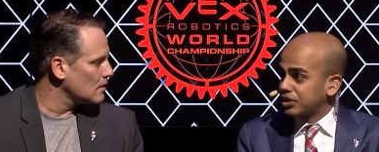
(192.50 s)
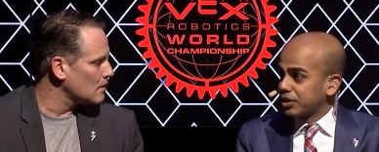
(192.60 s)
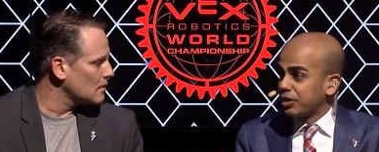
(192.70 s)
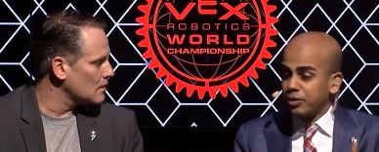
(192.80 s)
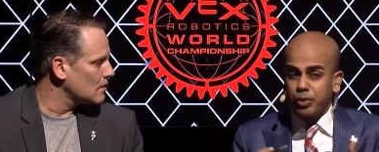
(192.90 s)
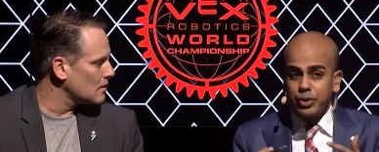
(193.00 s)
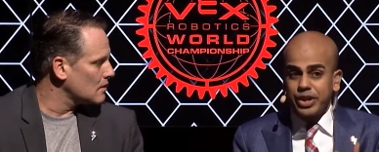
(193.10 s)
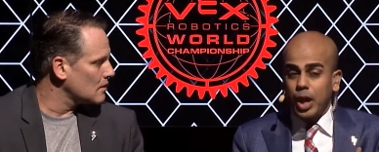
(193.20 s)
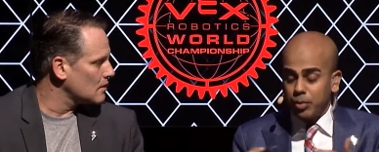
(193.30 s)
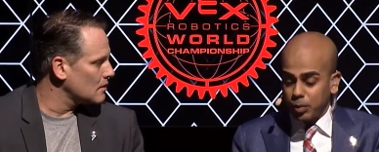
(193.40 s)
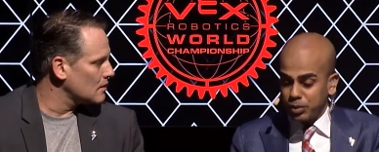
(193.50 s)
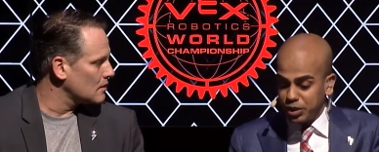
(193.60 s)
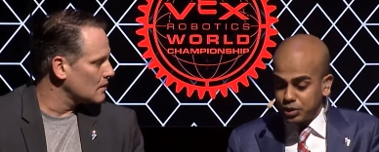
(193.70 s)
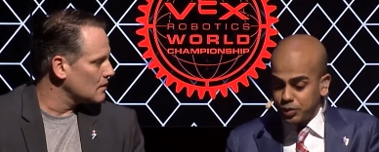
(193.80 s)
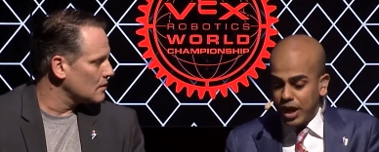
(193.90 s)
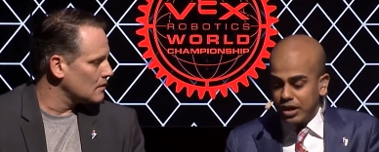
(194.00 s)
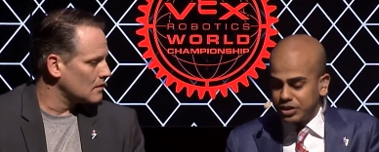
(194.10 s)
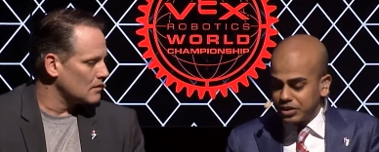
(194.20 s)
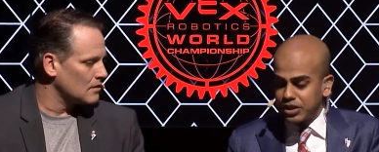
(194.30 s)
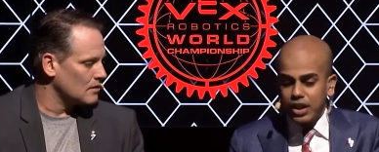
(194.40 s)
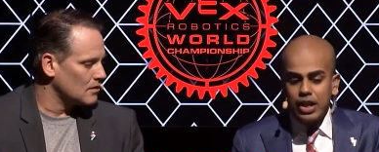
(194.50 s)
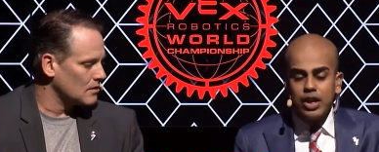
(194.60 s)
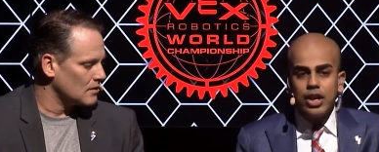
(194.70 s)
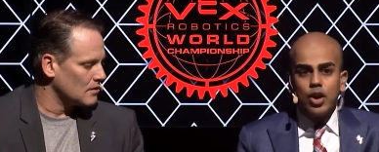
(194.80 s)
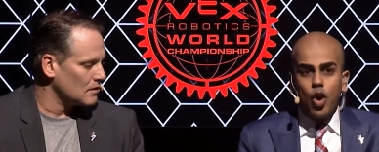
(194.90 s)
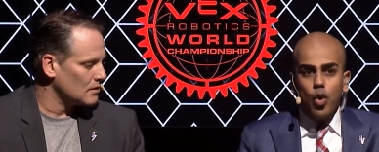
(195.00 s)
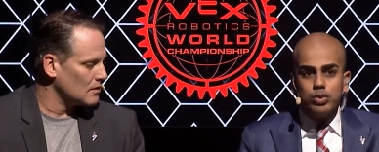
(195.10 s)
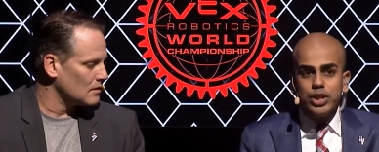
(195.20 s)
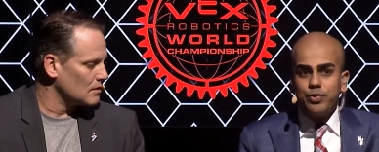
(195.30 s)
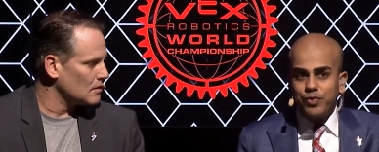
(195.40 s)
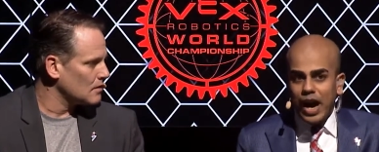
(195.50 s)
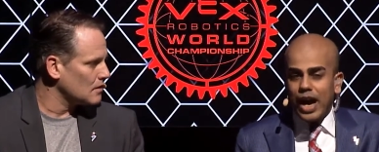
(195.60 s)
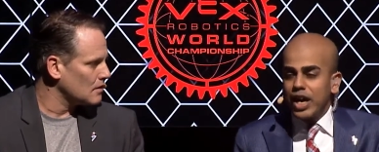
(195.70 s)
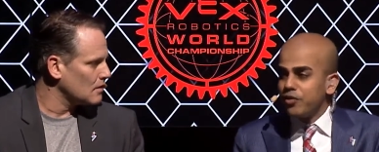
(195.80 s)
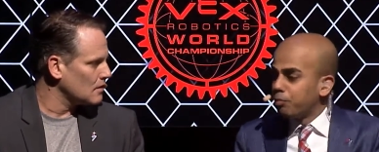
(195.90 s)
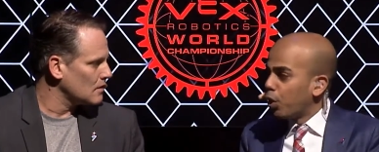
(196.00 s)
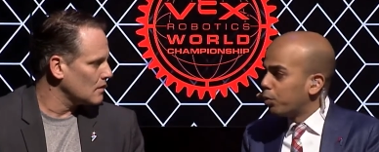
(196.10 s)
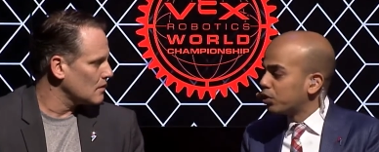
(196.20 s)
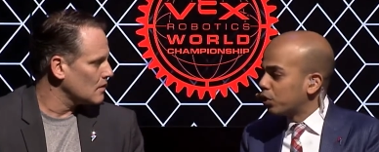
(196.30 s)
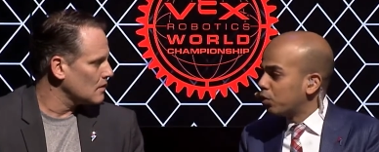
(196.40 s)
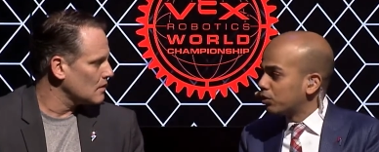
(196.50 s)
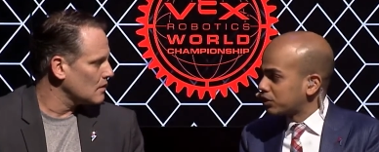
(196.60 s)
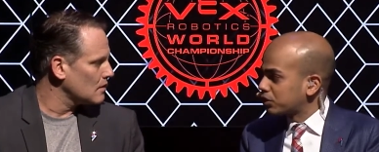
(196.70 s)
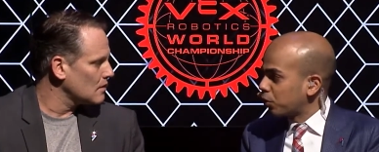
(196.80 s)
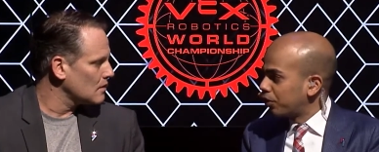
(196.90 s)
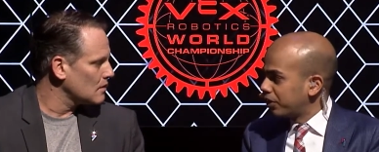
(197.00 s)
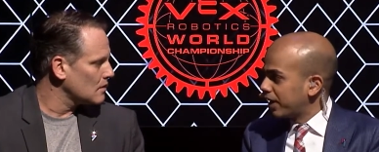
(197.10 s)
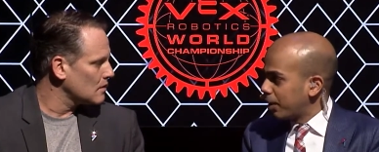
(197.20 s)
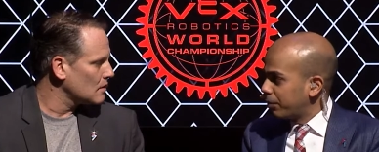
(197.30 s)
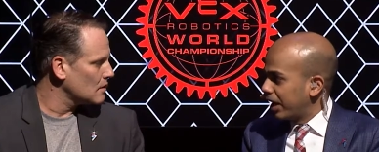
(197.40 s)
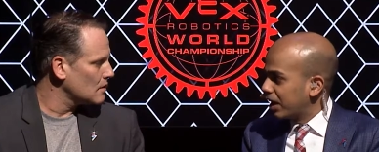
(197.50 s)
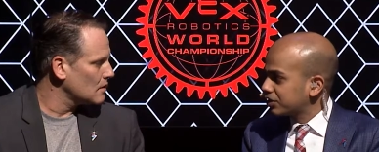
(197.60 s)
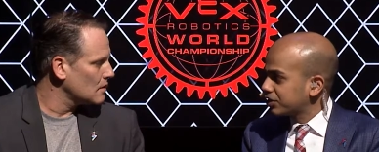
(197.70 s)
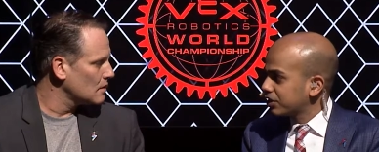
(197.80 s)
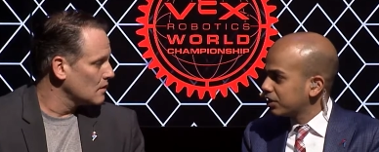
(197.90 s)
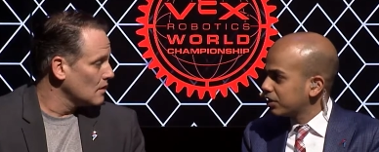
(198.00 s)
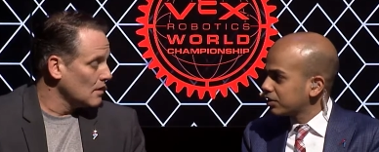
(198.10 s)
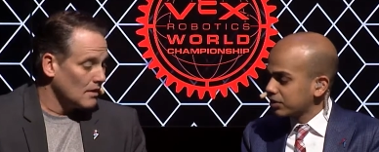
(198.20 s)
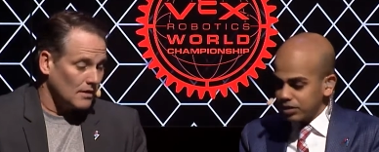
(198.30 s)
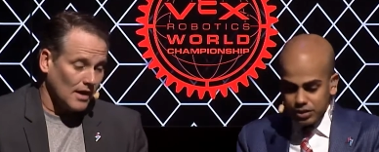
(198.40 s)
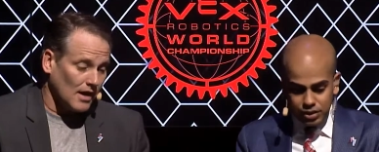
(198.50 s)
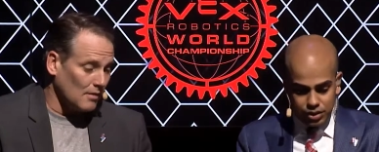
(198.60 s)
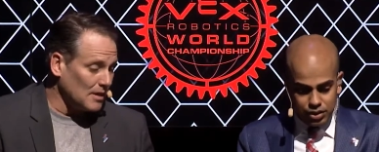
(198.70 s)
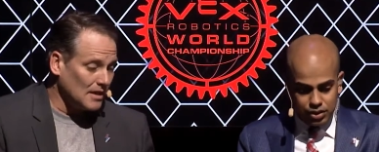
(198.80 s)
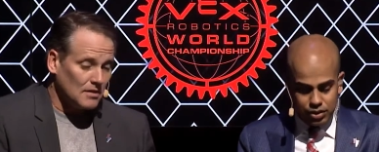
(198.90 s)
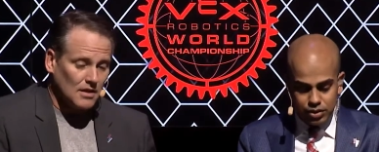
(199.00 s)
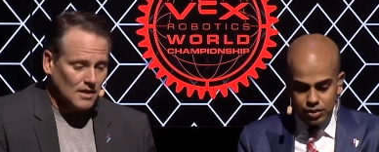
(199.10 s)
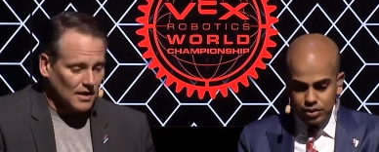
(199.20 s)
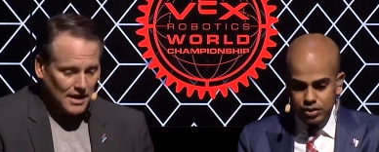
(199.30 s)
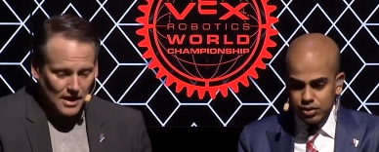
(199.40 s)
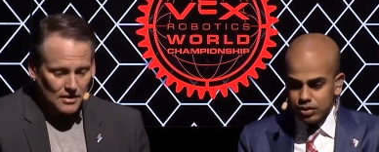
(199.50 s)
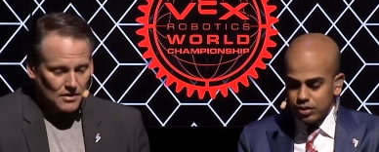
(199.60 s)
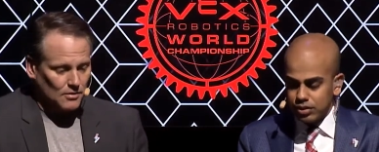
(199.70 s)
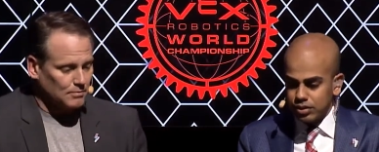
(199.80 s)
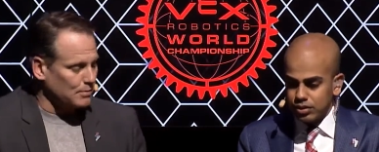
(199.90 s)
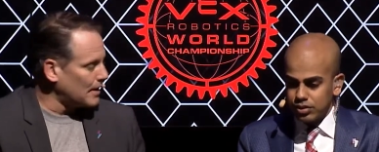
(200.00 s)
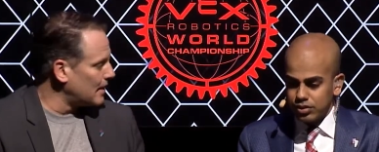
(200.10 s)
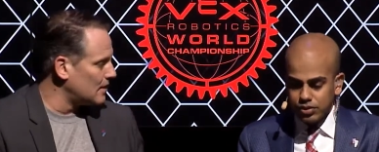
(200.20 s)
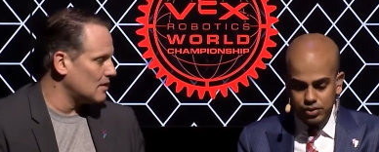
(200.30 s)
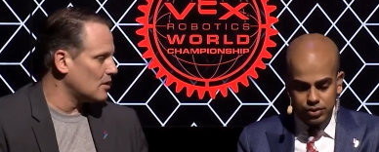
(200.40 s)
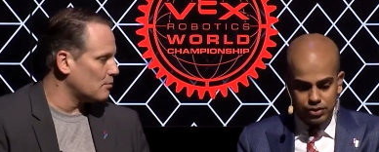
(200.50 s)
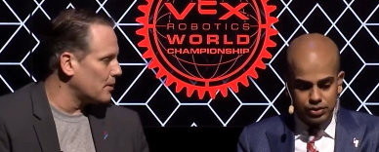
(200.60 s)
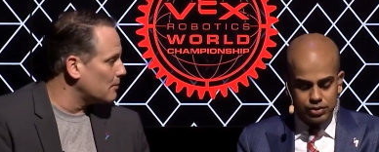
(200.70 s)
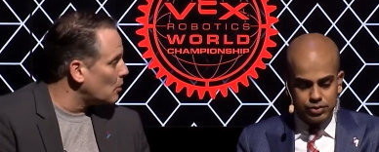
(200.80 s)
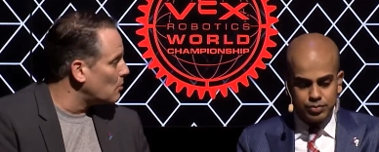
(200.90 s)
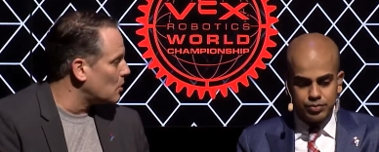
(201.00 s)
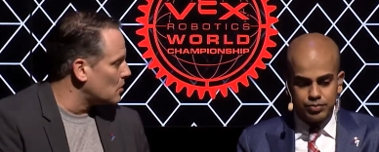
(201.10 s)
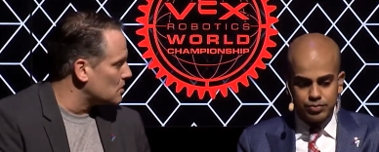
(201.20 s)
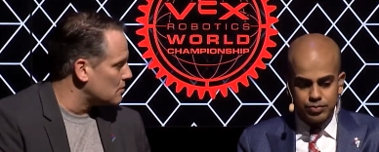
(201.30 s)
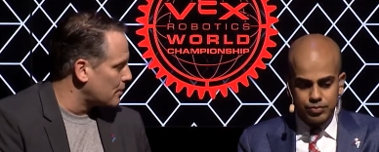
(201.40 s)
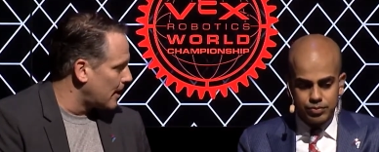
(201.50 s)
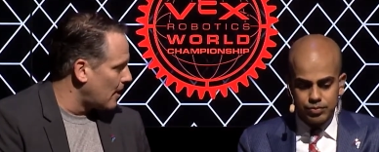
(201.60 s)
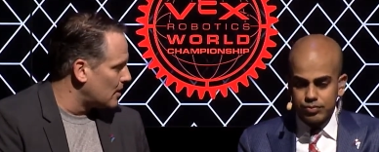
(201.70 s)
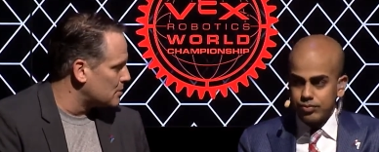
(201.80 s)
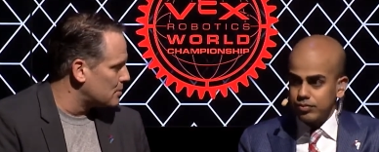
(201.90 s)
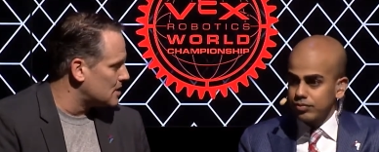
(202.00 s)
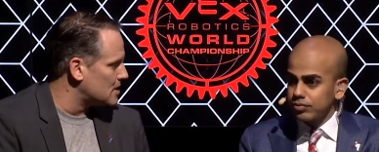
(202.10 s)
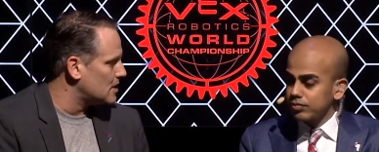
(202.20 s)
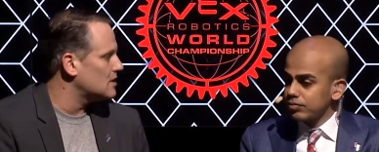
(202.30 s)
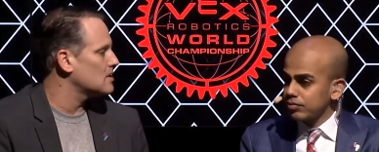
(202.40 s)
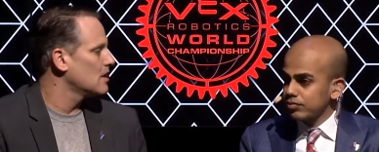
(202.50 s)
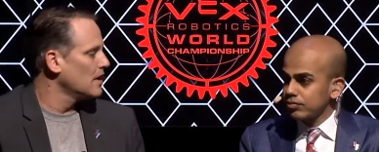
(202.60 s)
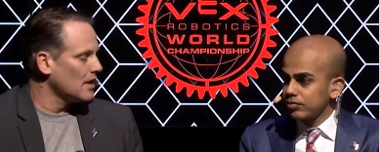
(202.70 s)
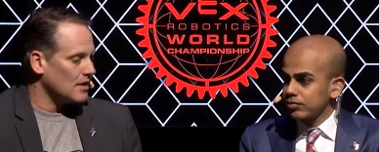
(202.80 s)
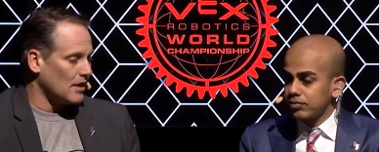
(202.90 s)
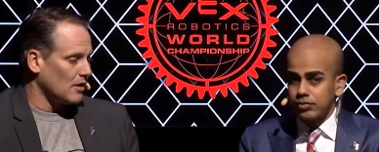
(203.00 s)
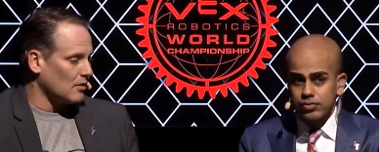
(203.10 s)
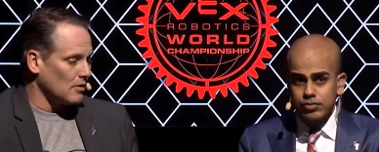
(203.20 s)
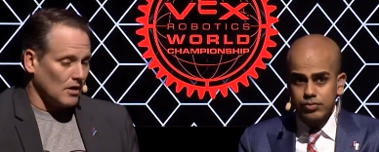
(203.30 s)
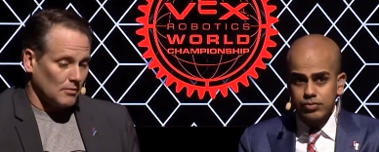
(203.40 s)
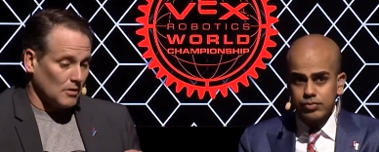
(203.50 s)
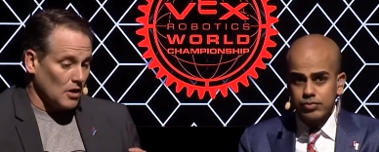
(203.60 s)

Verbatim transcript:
Speaker 1: and they're really coming up with new strategies. Only five mobile goals scored in that match.
Speaker 2: Yeah, I mean, again, they're playing, they're putting mobile goals in precarious positions. They're um,